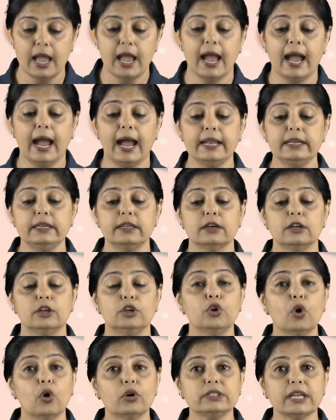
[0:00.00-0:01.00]
and
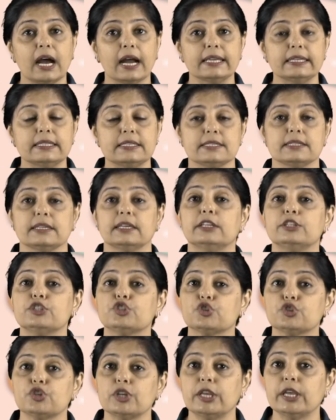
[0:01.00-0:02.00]
low tides in
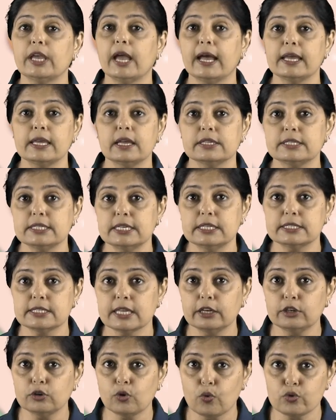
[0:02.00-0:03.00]
seas
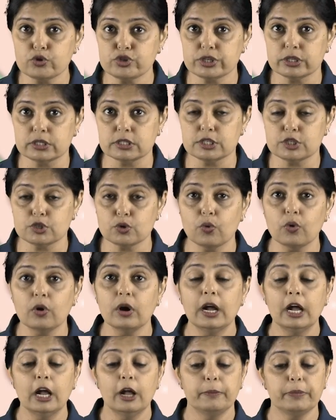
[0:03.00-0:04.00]
and oceans. So,
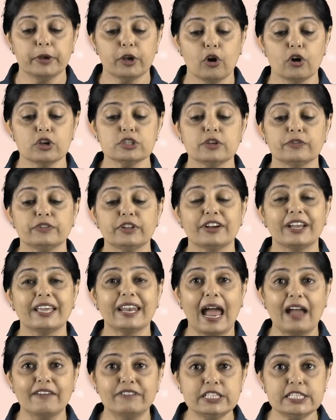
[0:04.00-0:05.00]
because of the
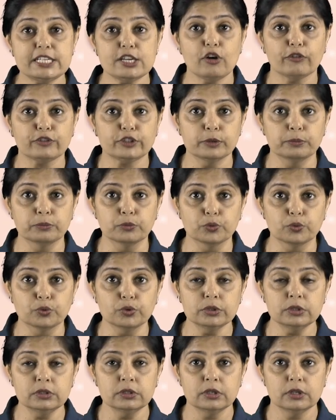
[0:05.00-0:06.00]
gravity of the
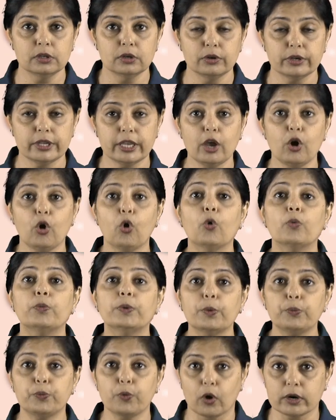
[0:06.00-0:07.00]
moon, okay,
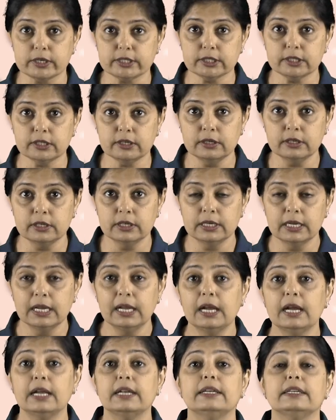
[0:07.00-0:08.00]
over water,
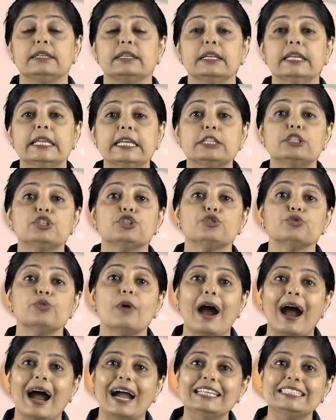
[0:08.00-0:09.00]
it leads to
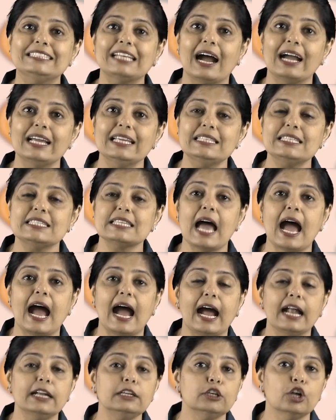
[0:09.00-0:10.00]
high tides
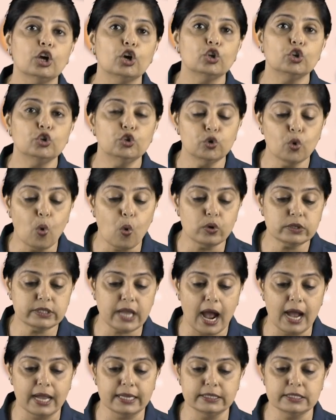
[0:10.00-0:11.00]
and low
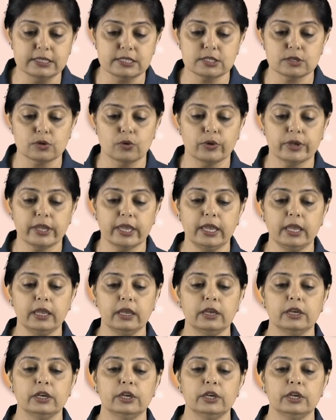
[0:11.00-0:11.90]
tides. Okay.